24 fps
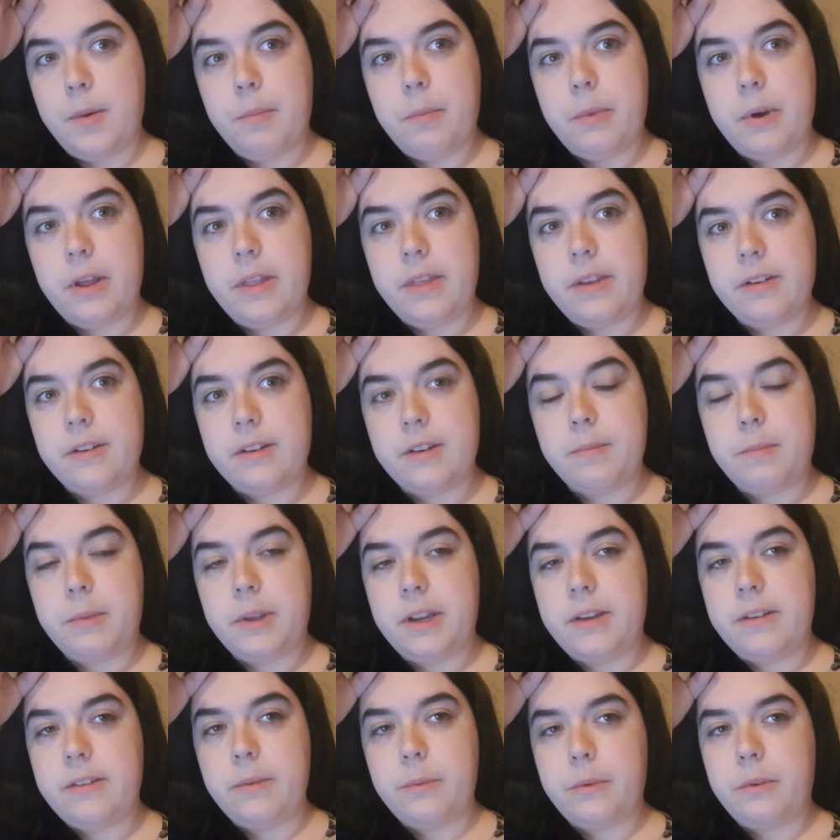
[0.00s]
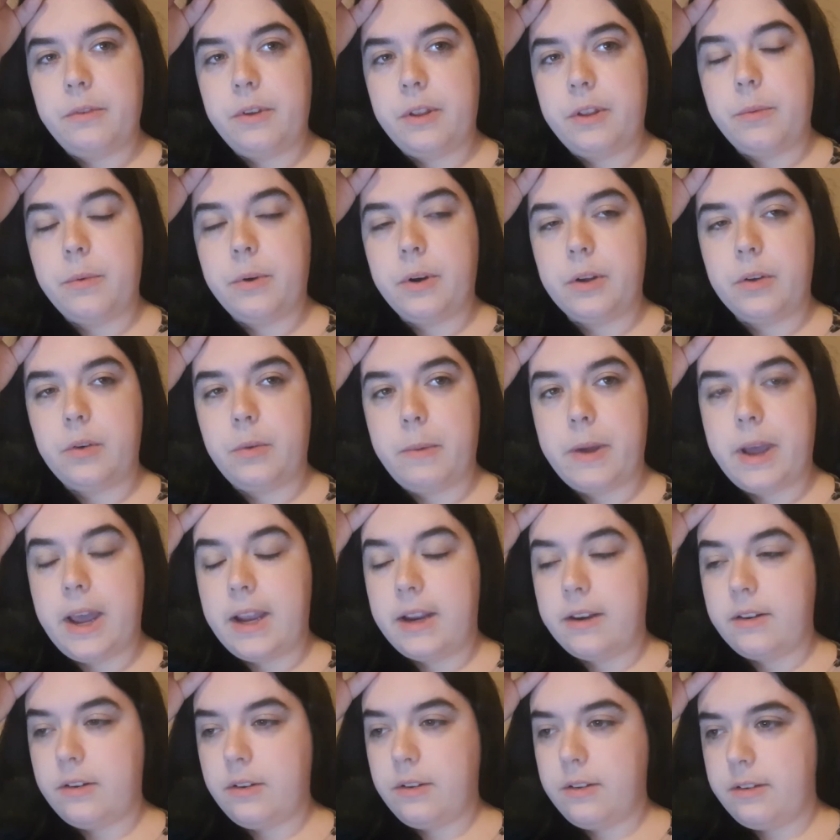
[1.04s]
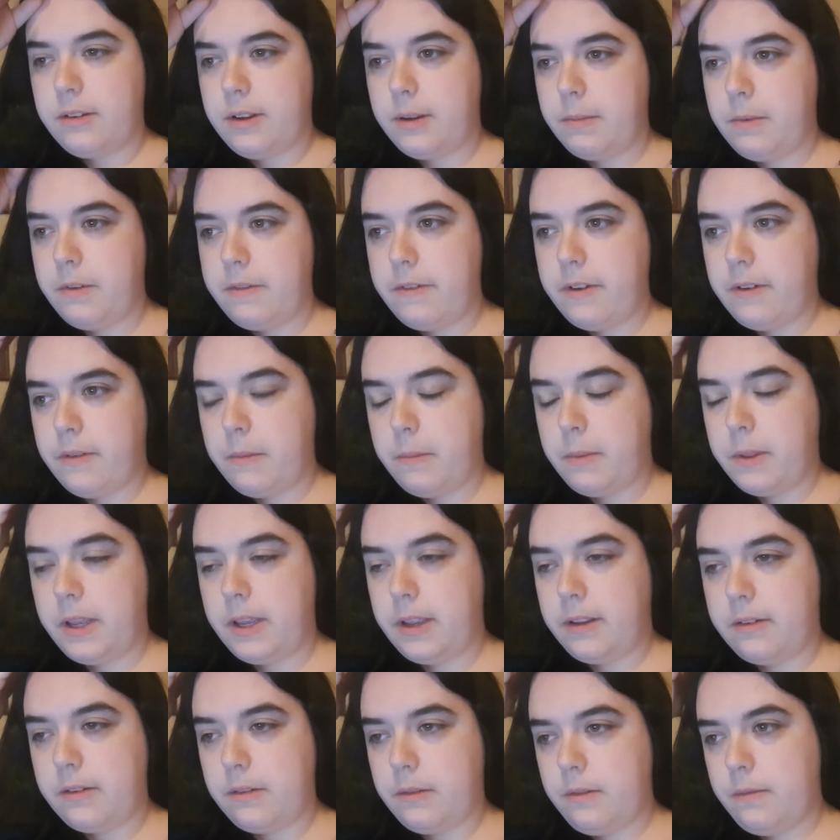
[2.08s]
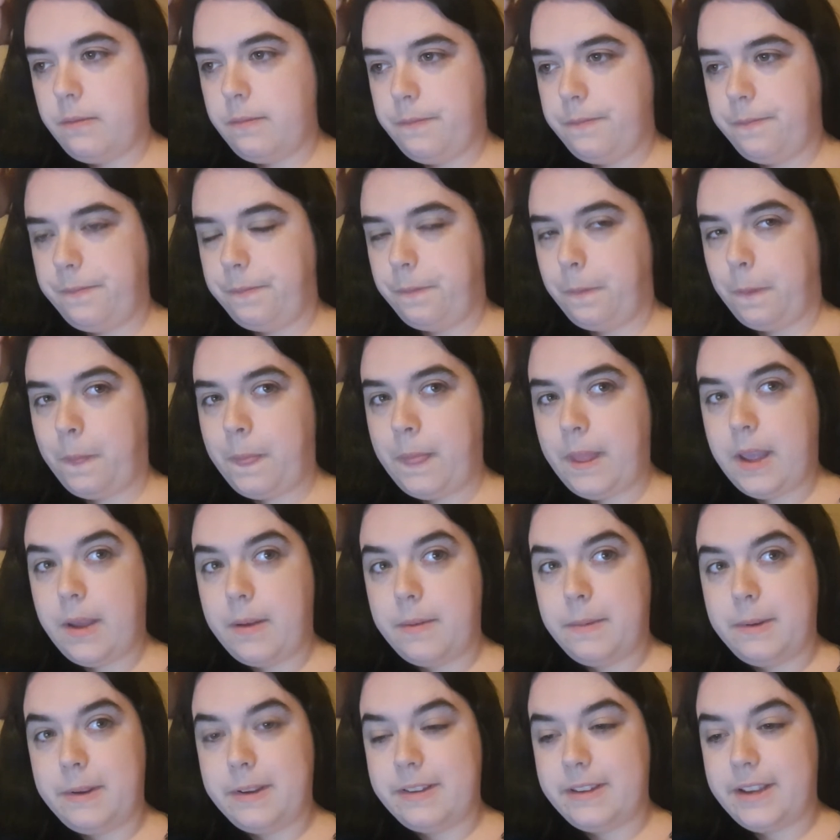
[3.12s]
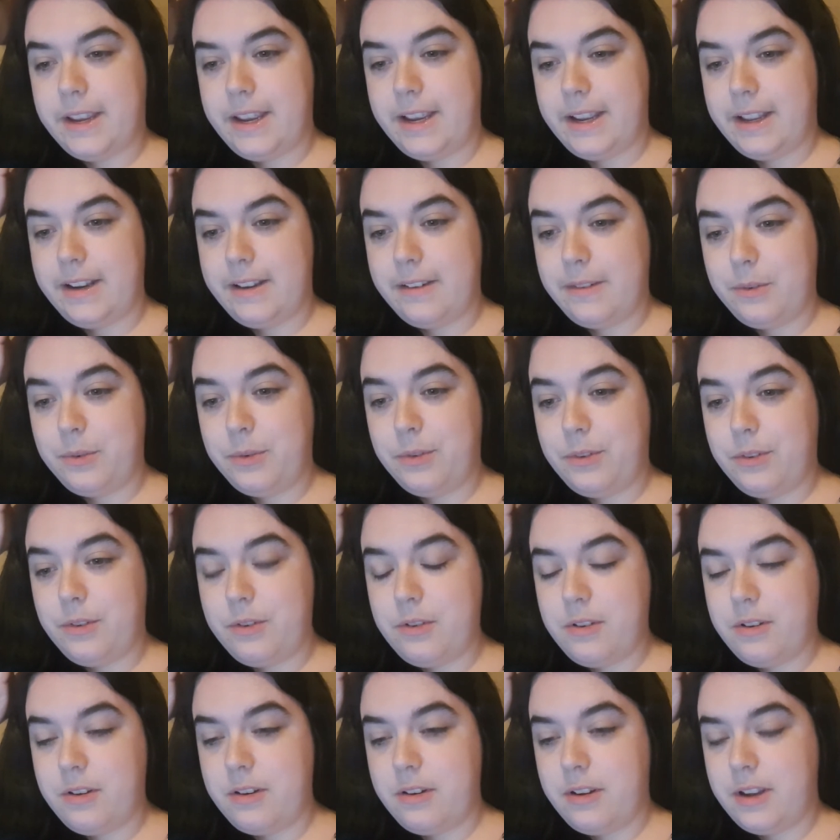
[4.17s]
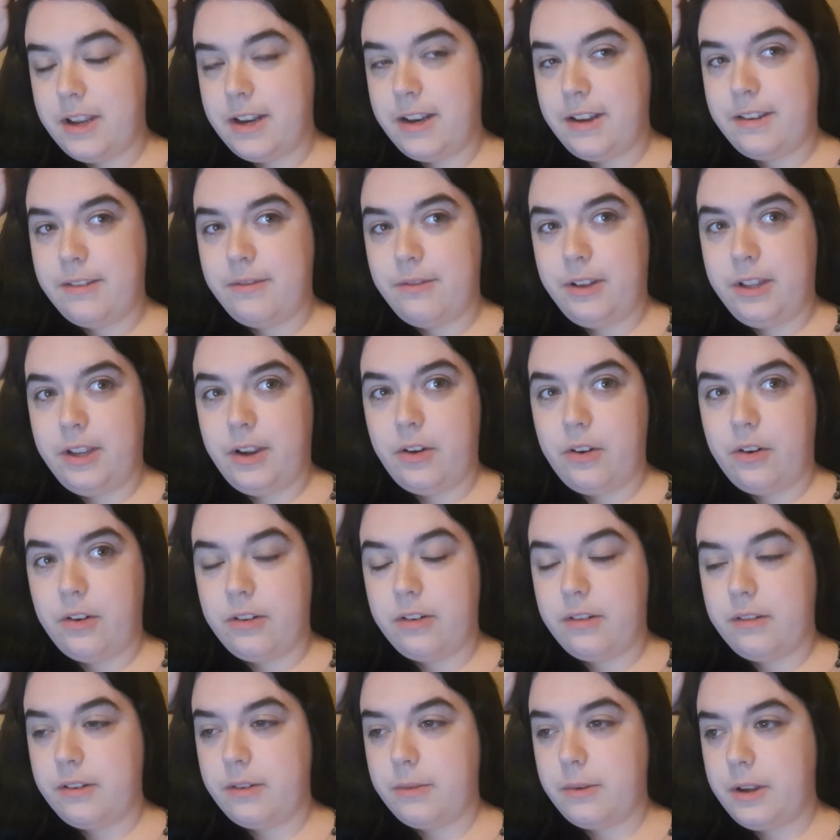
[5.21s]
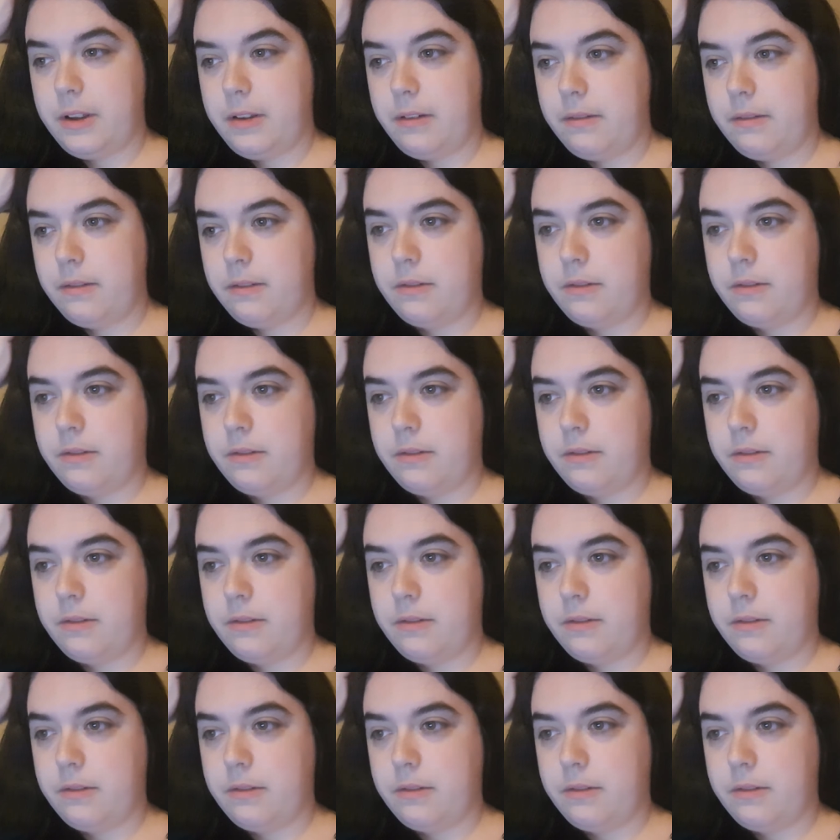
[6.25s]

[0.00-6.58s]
But there's this place that we really want to go back to. It's like my favourite place, so that'll be exciting. And it's so soon, and it's really hot as well.